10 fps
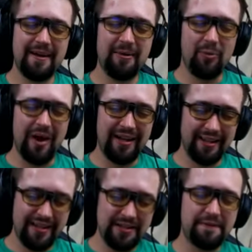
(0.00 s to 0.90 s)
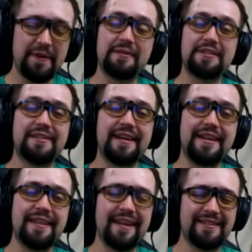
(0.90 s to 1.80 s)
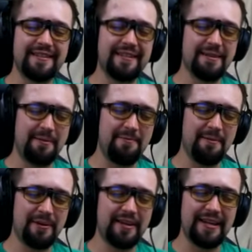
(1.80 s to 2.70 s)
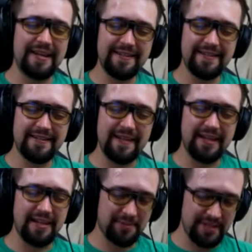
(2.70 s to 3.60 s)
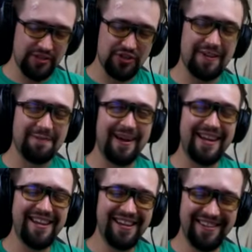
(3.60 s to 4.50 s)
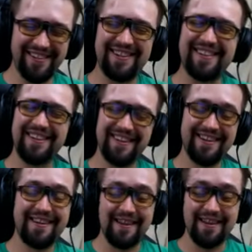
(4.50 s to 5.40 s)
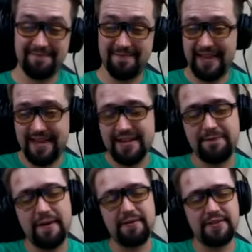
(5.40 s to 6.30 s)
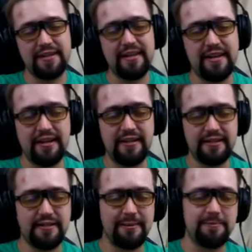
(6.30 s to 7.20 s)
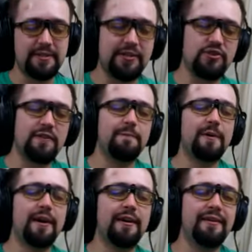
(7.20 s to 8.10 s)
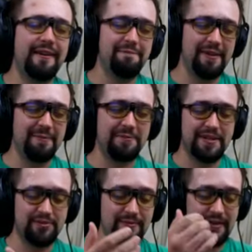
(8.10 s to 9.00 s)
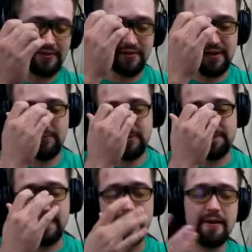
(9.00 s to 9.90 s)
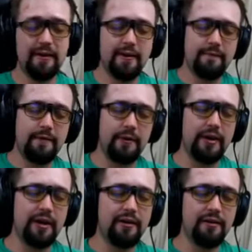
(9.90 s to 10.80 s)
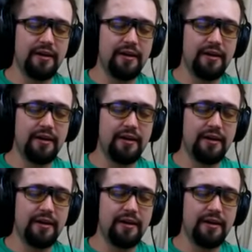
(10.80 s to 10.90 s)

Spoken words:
While it is fair to say that the pipe organ is an obsession of mine, that is fair to say that it is an obsession of mine. I've been obsessed with it since I was very young.